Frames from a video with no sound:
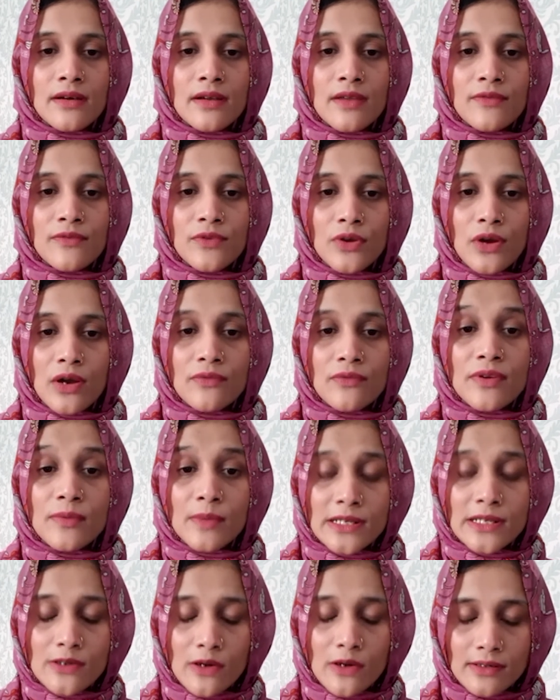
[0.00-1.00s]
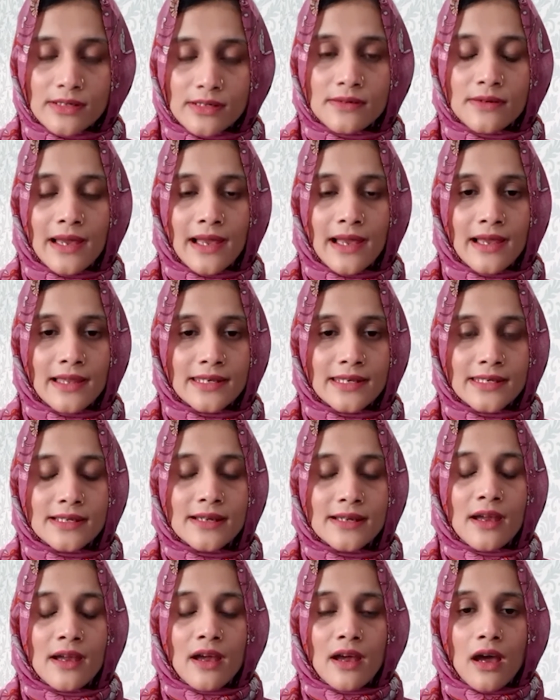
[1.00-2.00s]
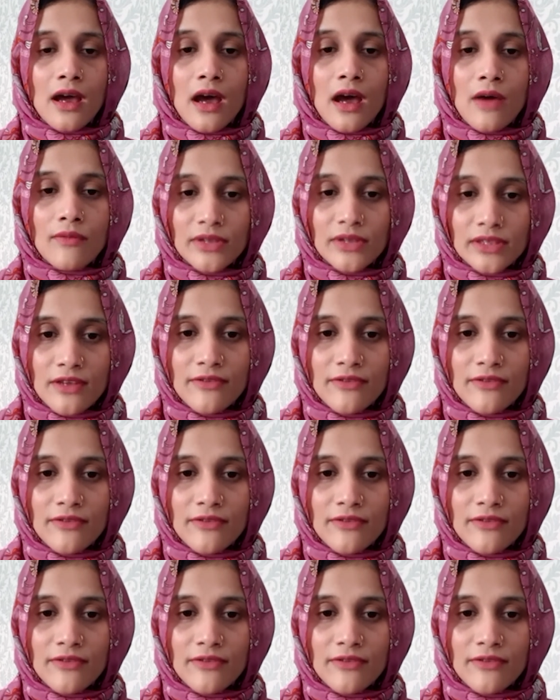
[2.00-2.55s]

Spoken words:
if you are a female doctor and with